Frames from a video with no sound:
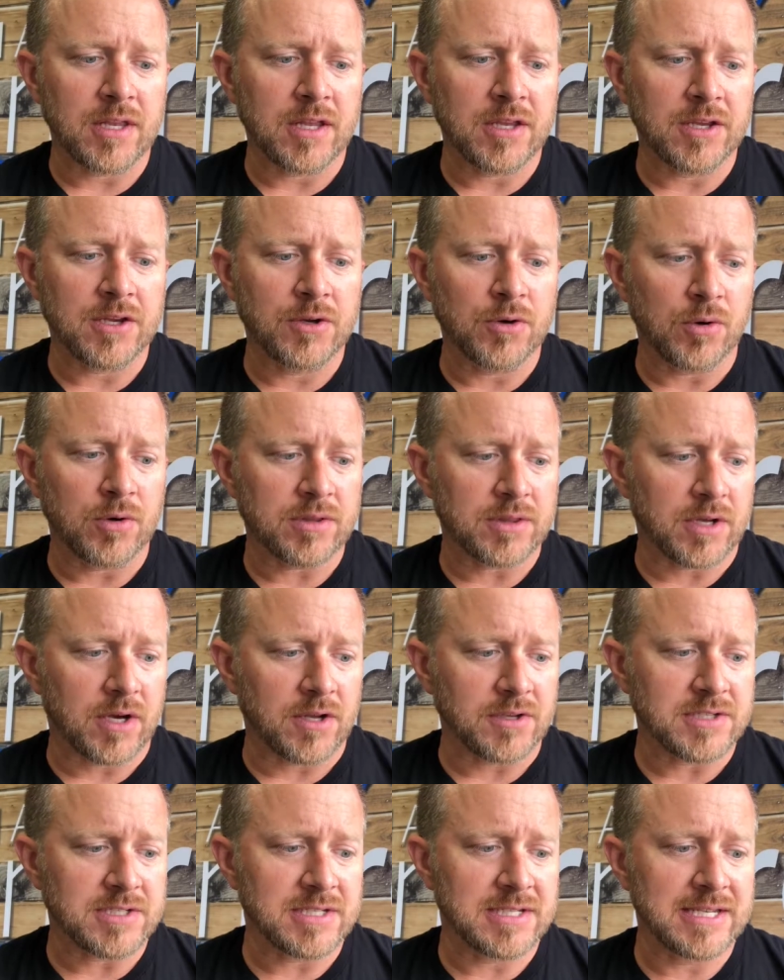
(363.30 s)
your
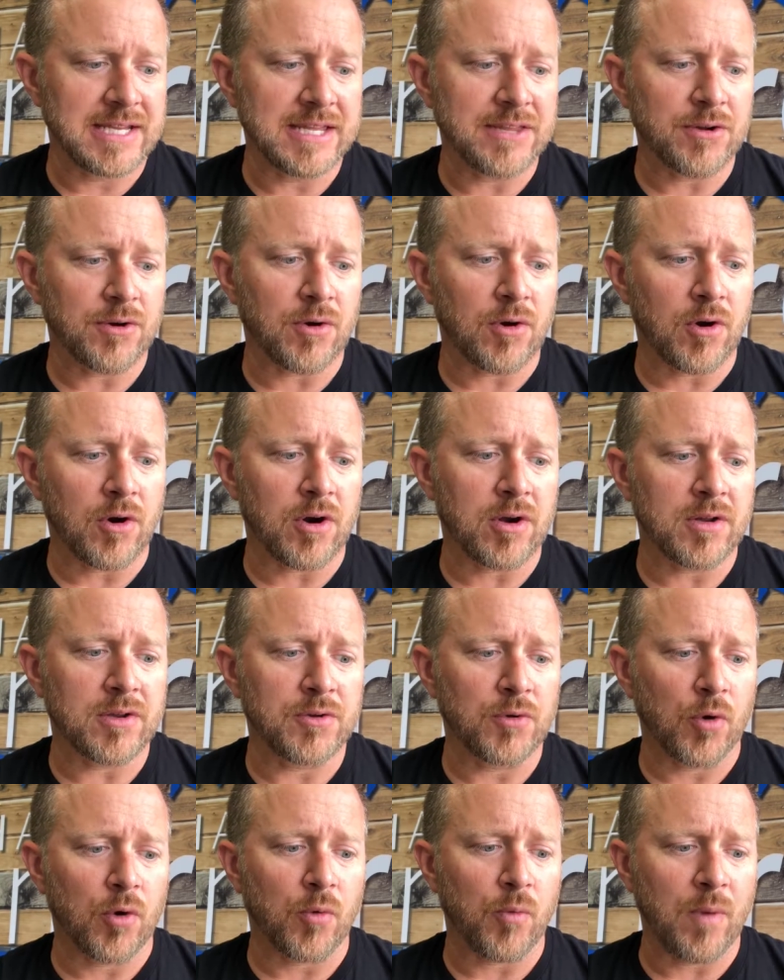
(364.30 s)
thoughts, neither are
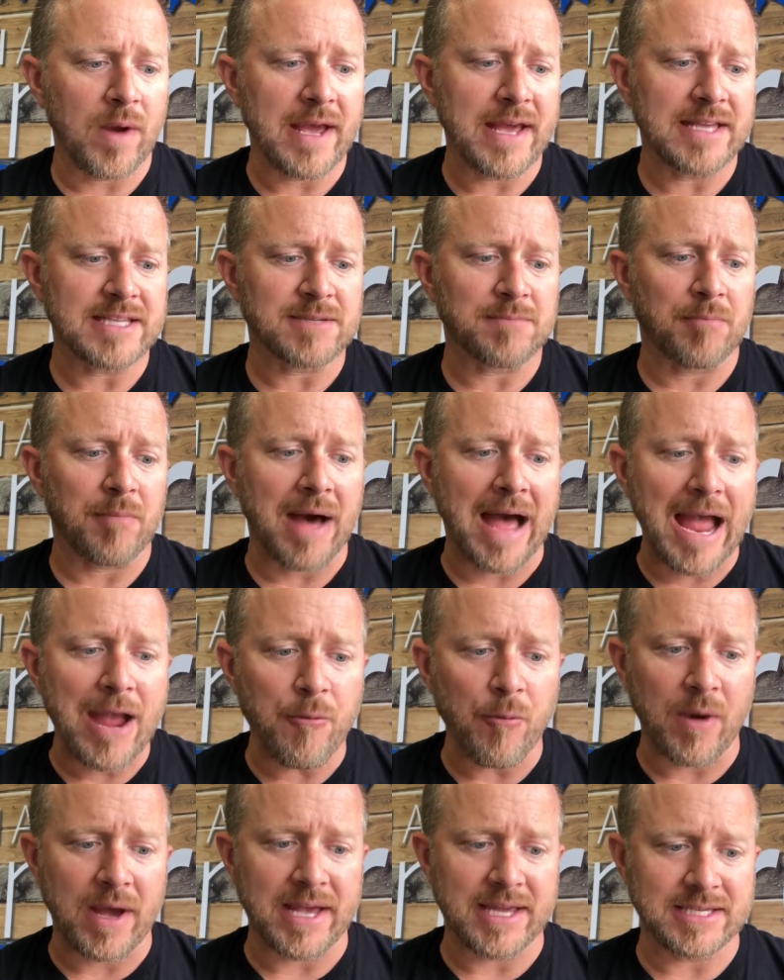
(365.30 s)
your ways my
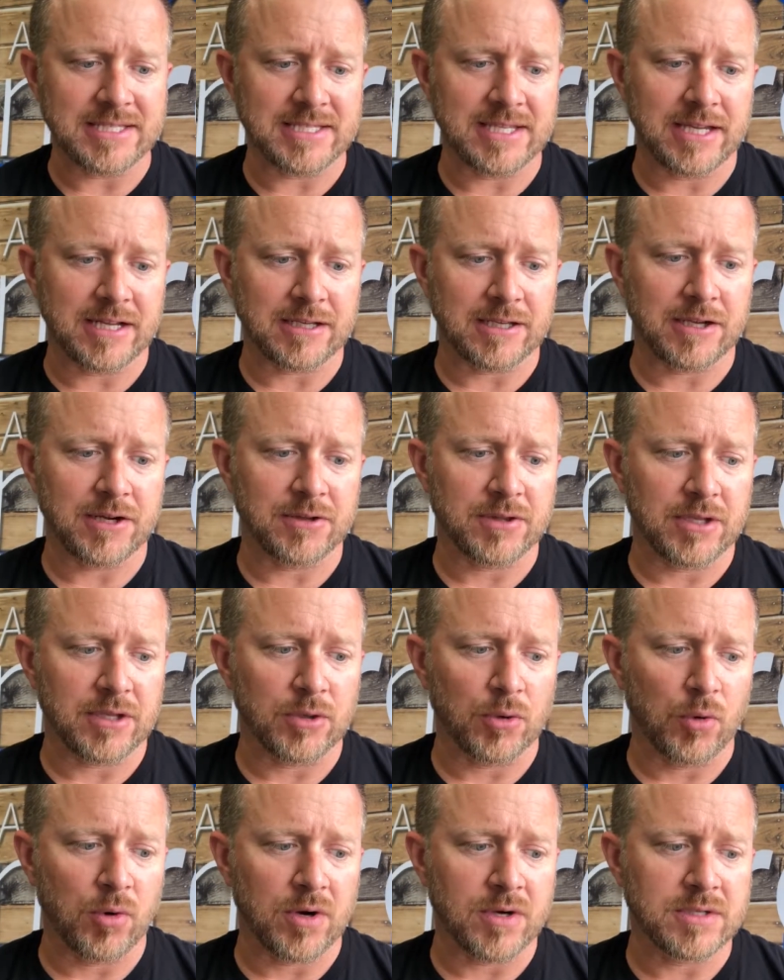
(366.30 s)
ways, declare the
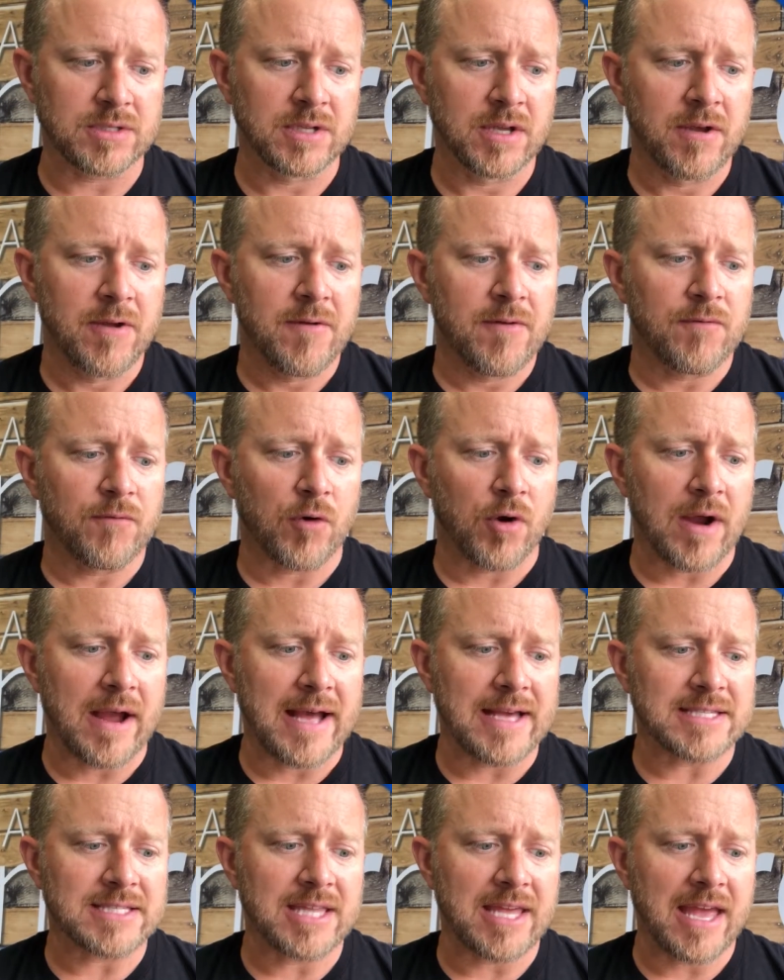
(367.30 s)
Lord. For
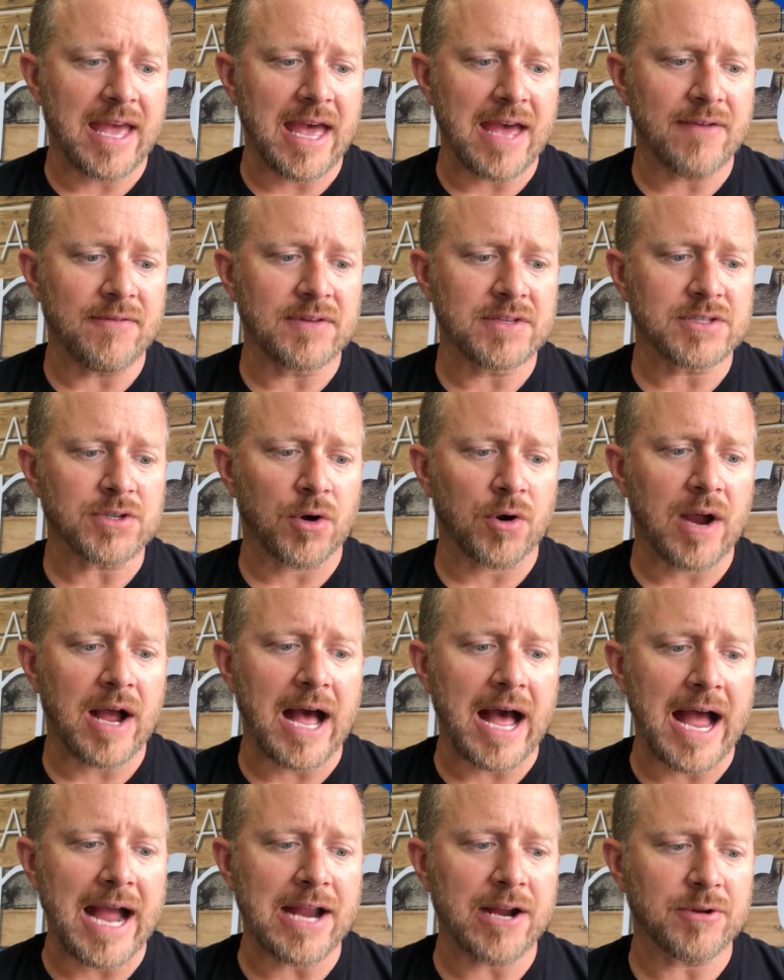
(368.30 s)
as the heavens are
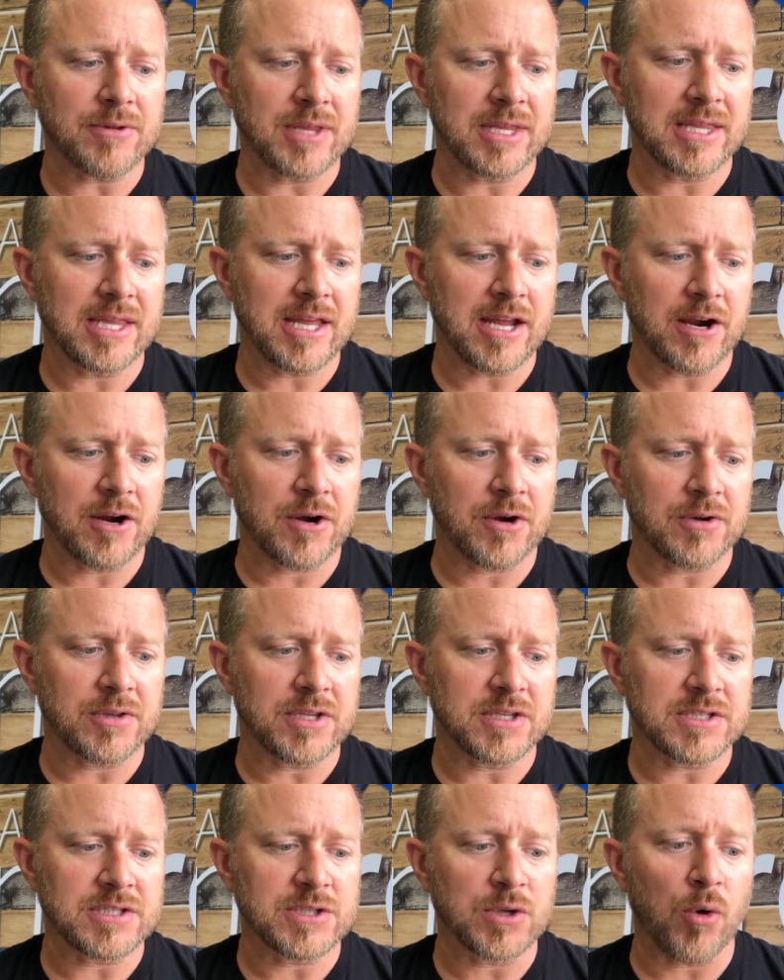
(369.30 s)
higher than the
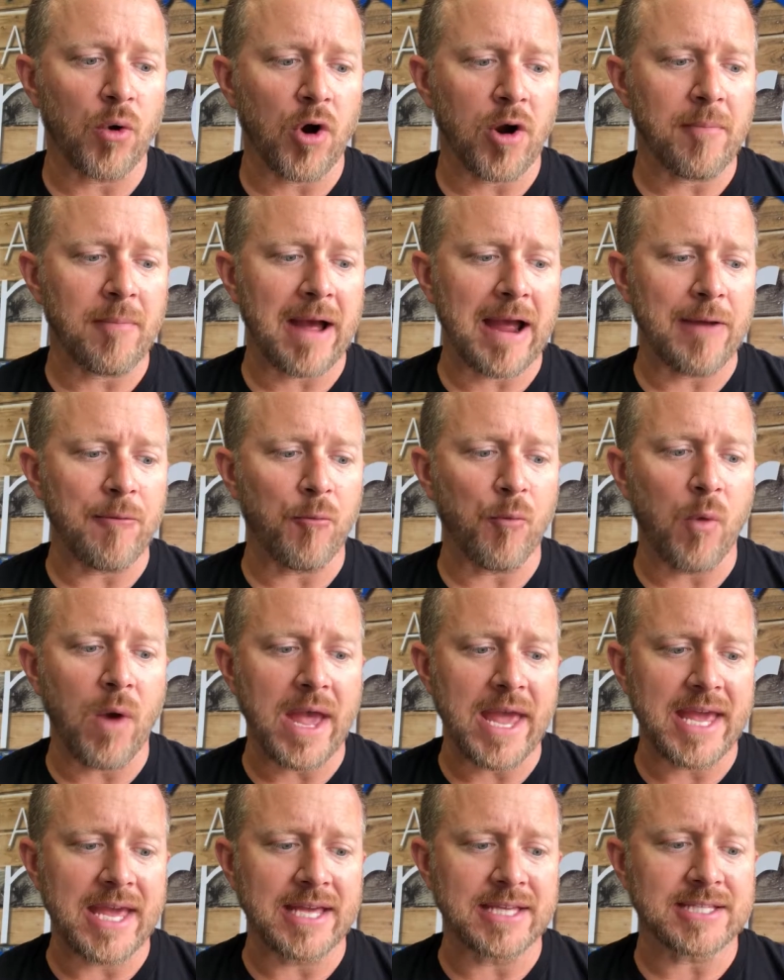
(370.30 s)
earth, so are my
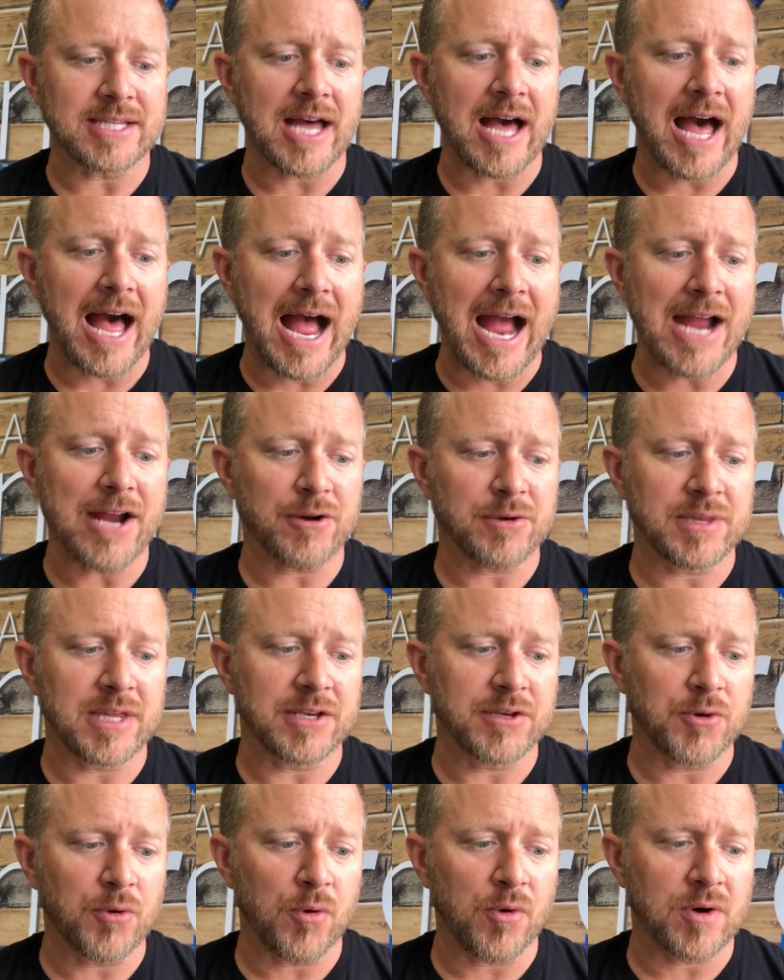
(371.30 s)
ways higher
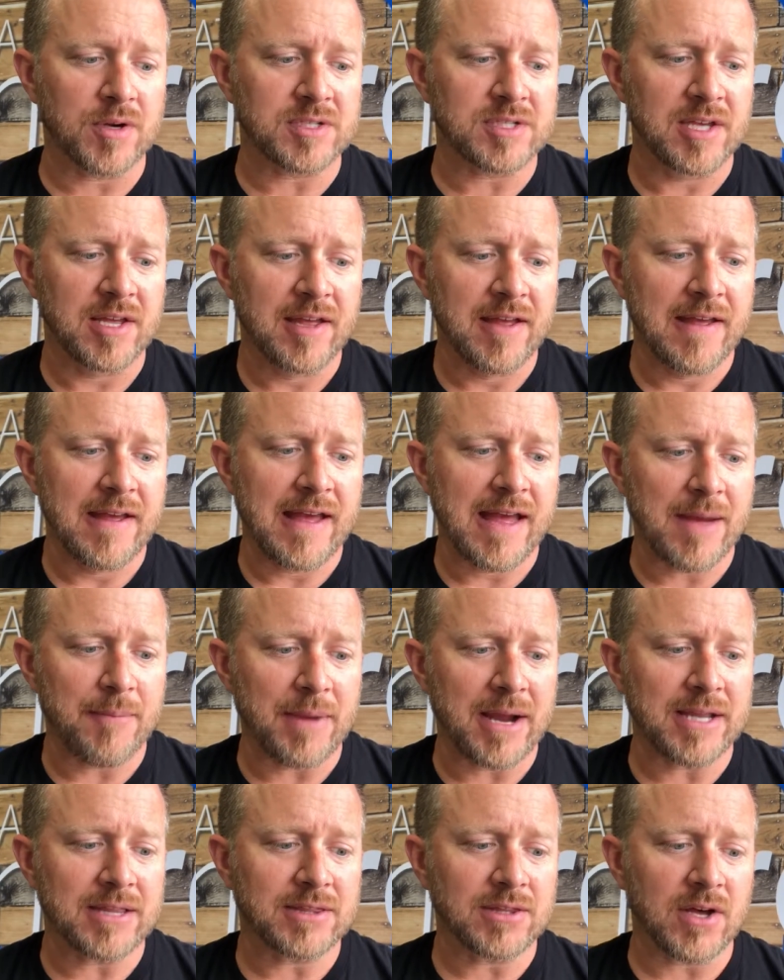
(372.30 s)
than yours, and
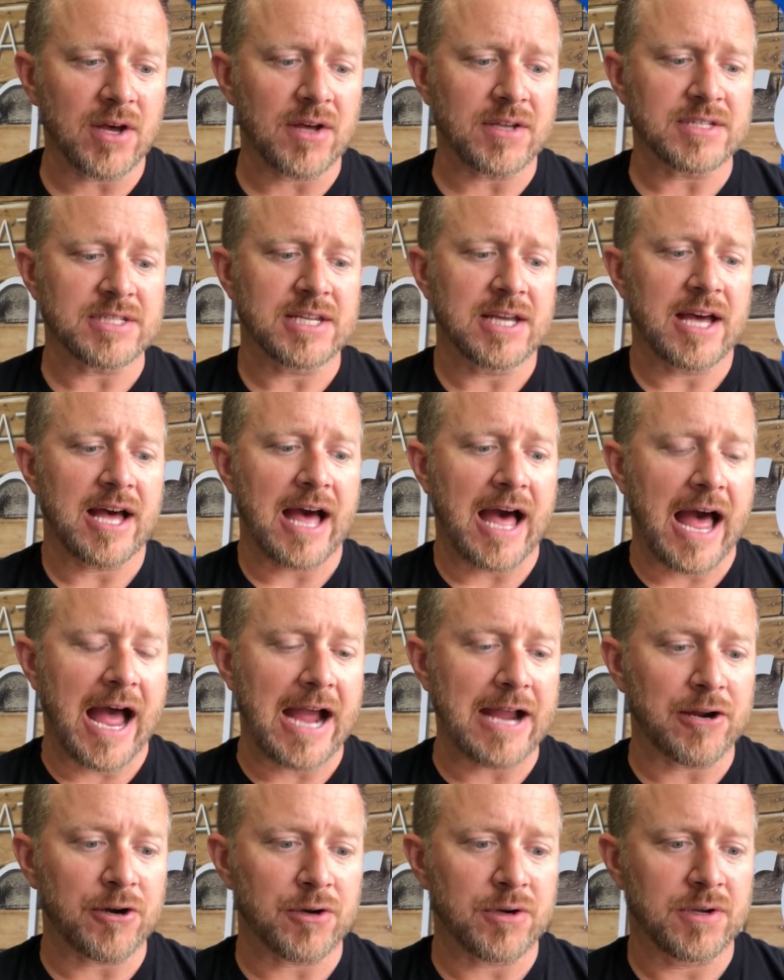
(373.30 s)
my thoughts
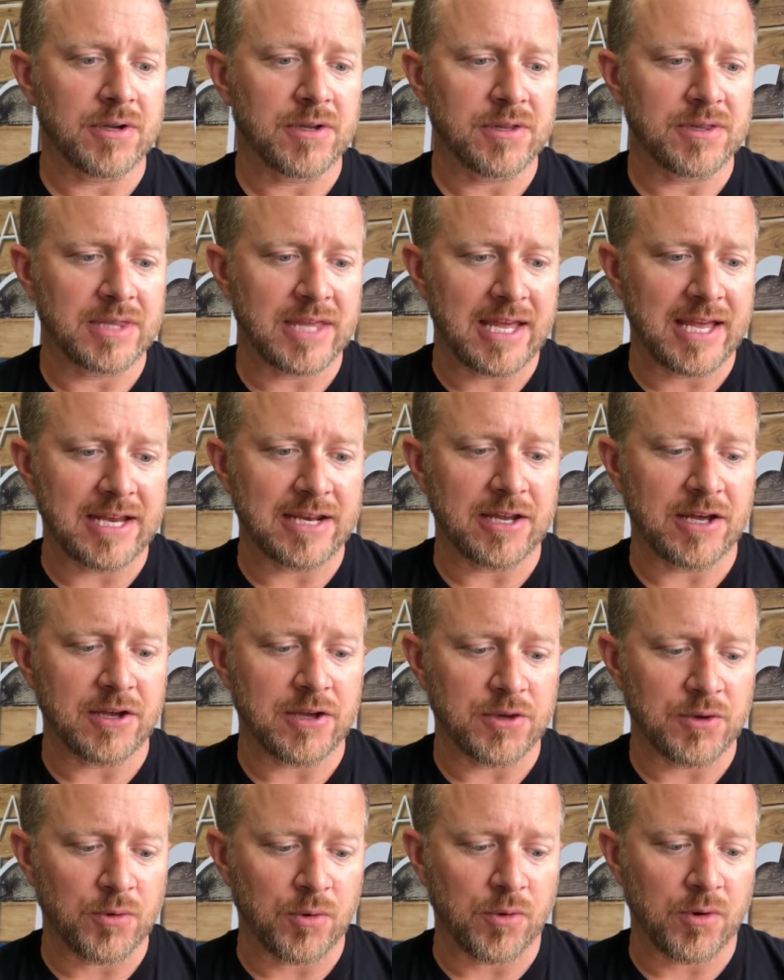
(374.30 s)
higher than
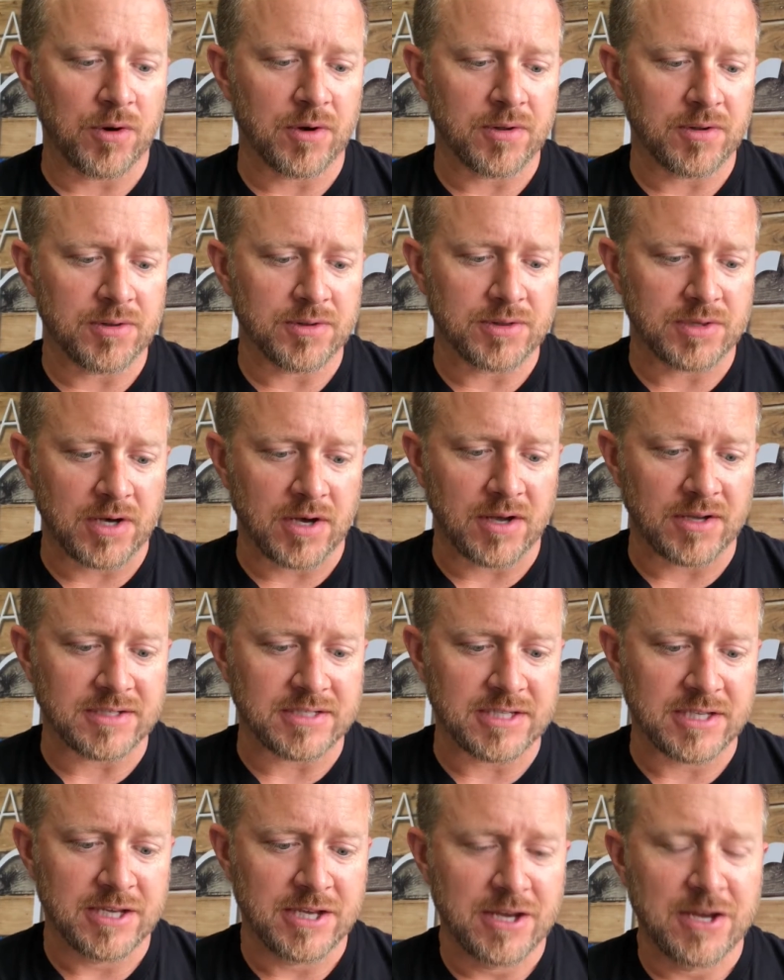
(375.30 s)
your
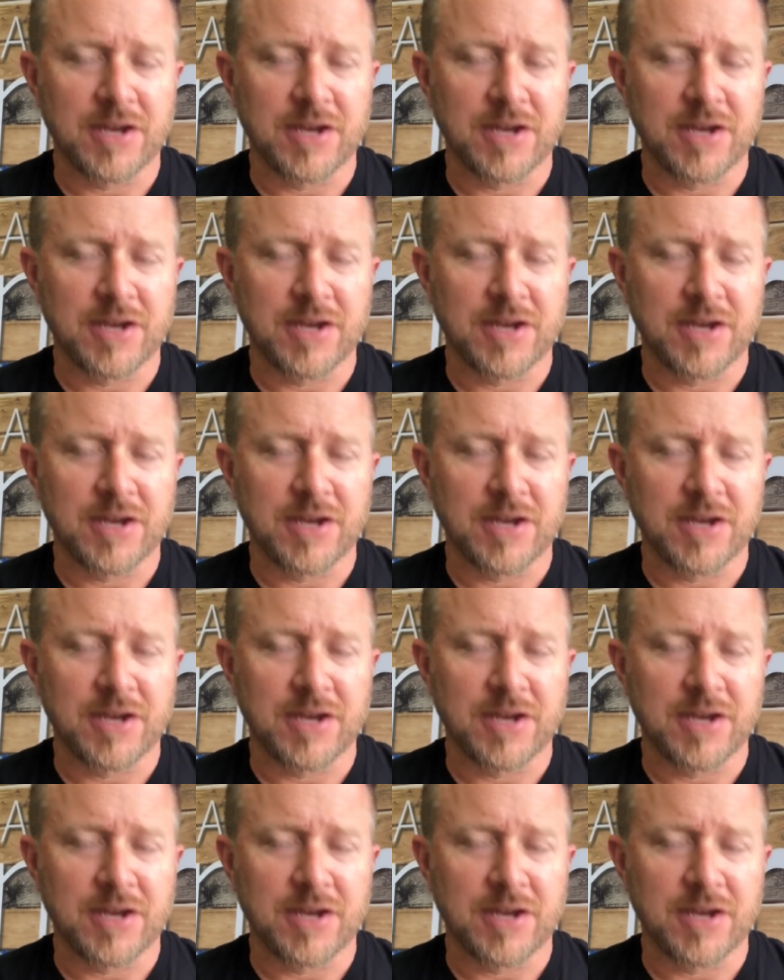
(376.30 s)
thoughts."